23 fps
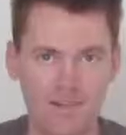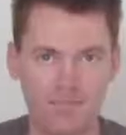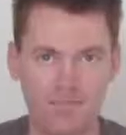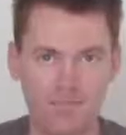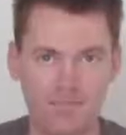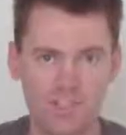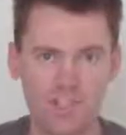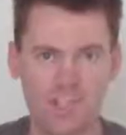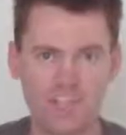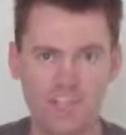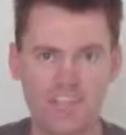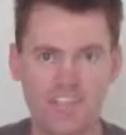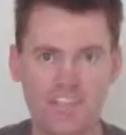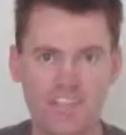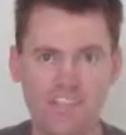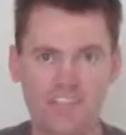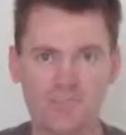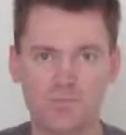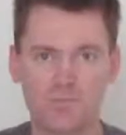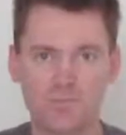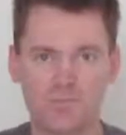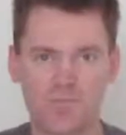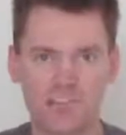
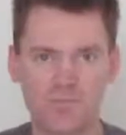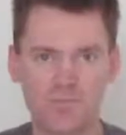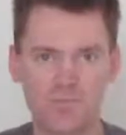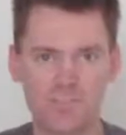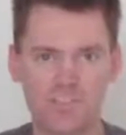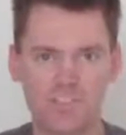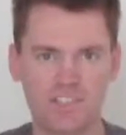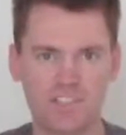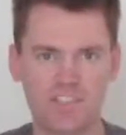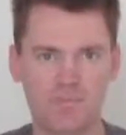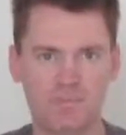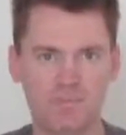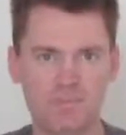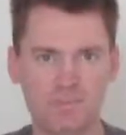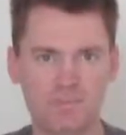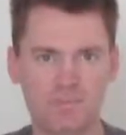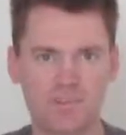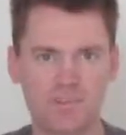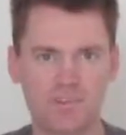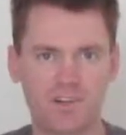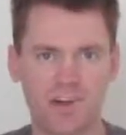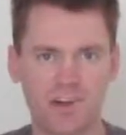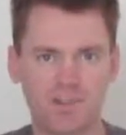Basically, what happens is
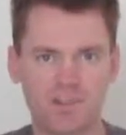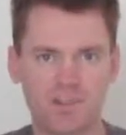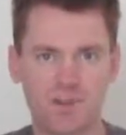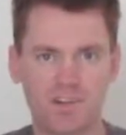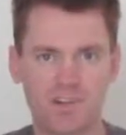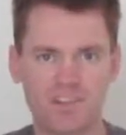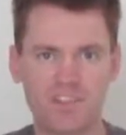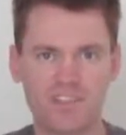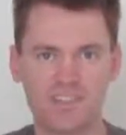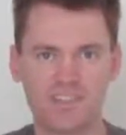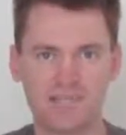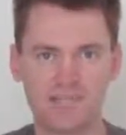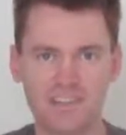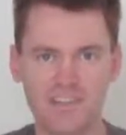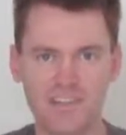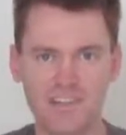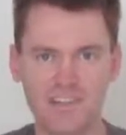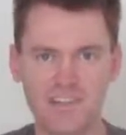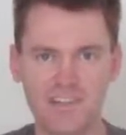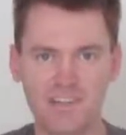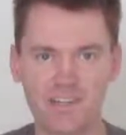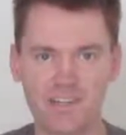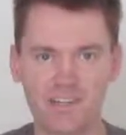people upload their
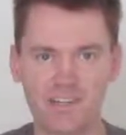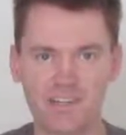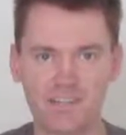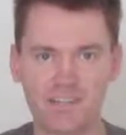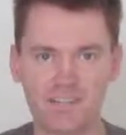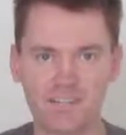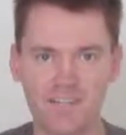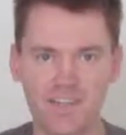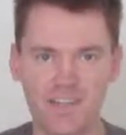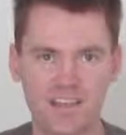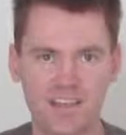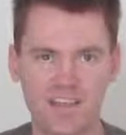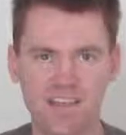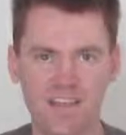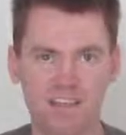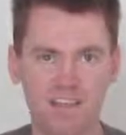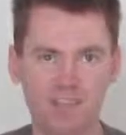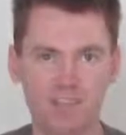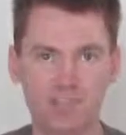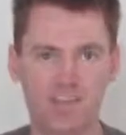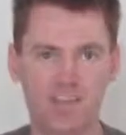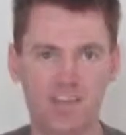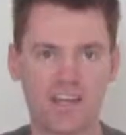video and they
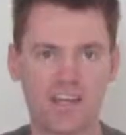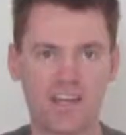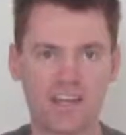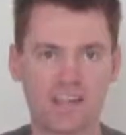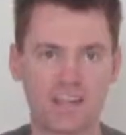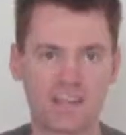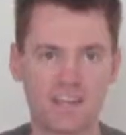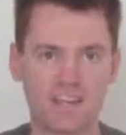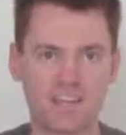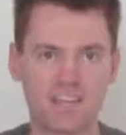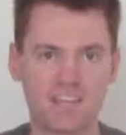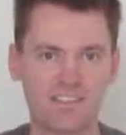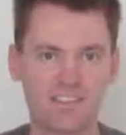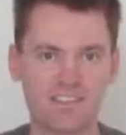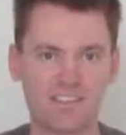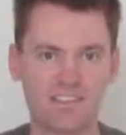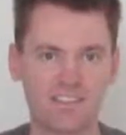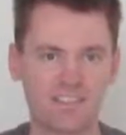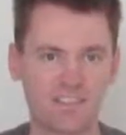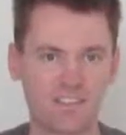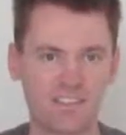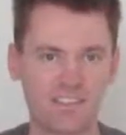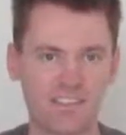use like a
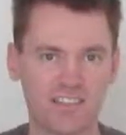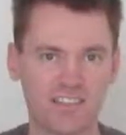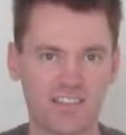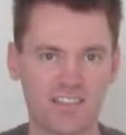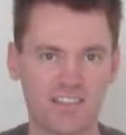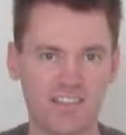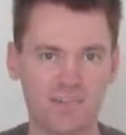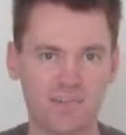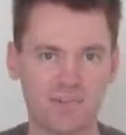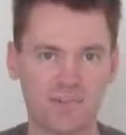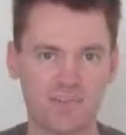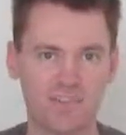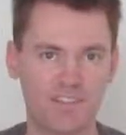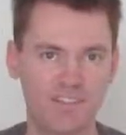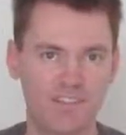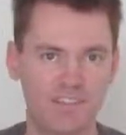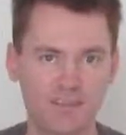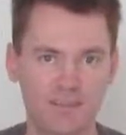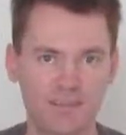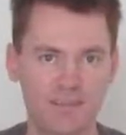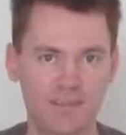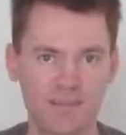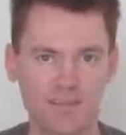10 second clip of the
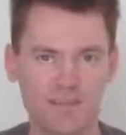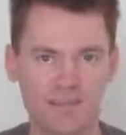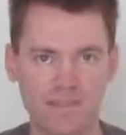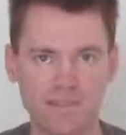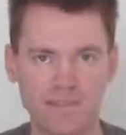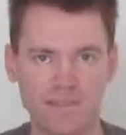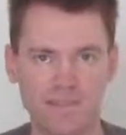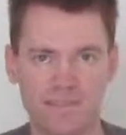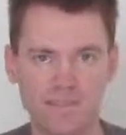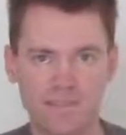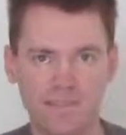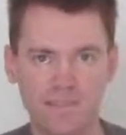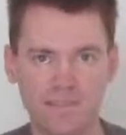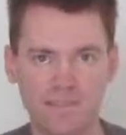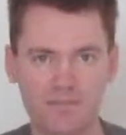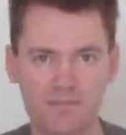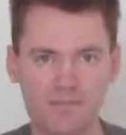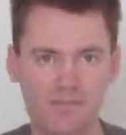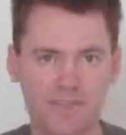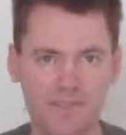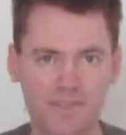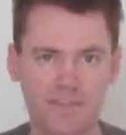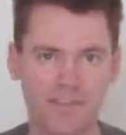new Batman movie,
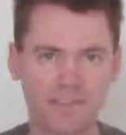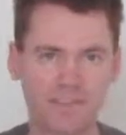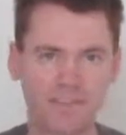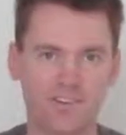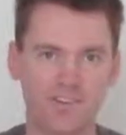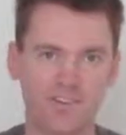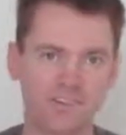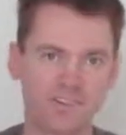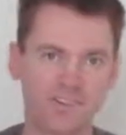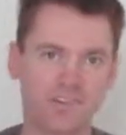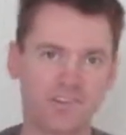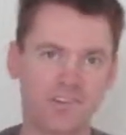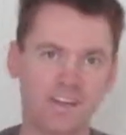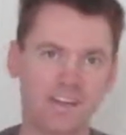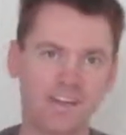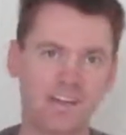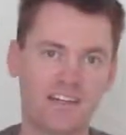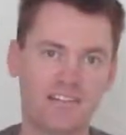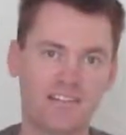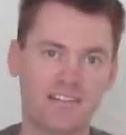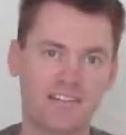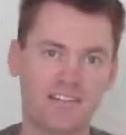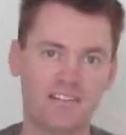making a review on
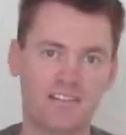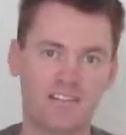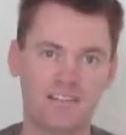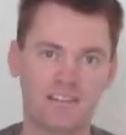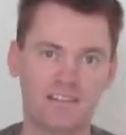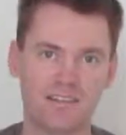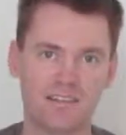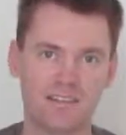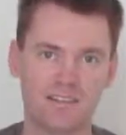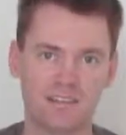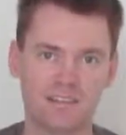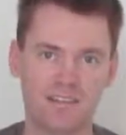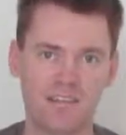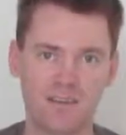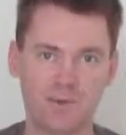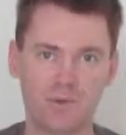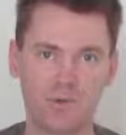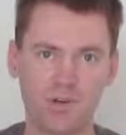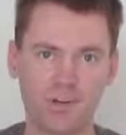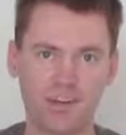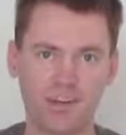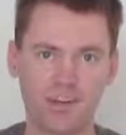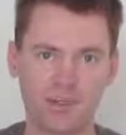anything, they
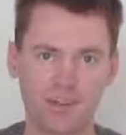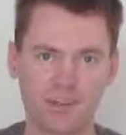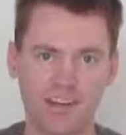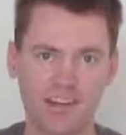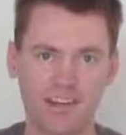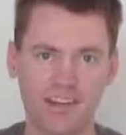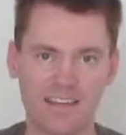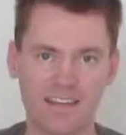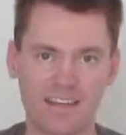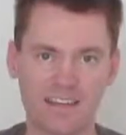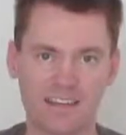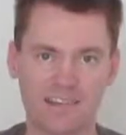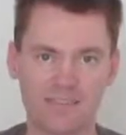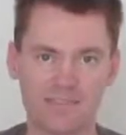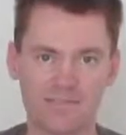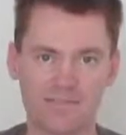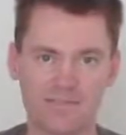will get flagged.